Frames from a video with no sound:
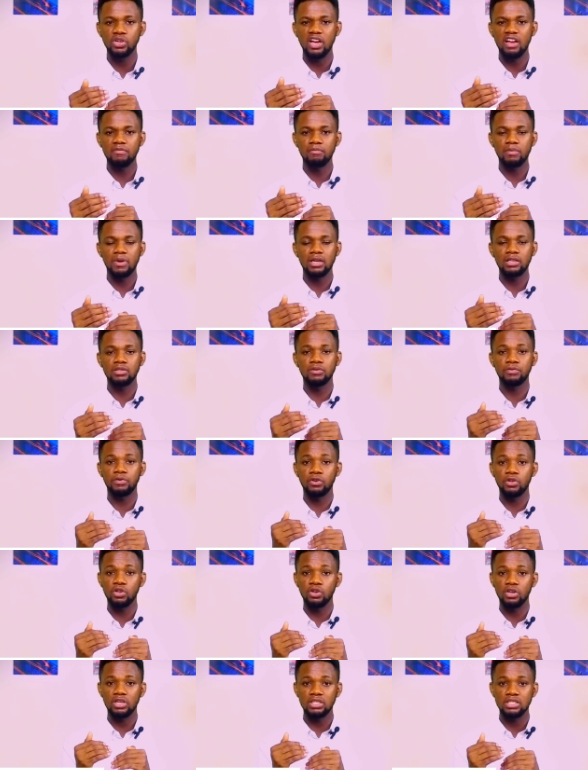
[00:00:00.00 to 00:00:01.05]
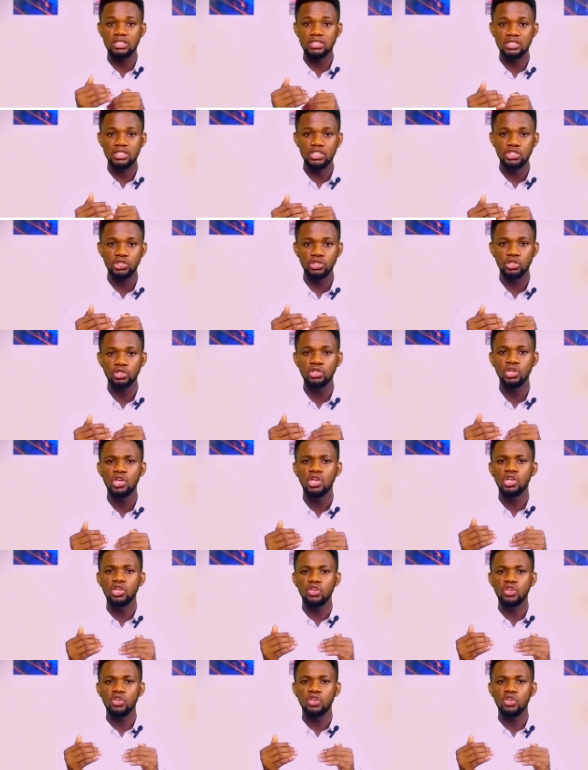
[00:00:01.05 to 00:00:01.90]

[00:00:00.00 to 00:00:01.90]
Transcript: you have marks for your organization,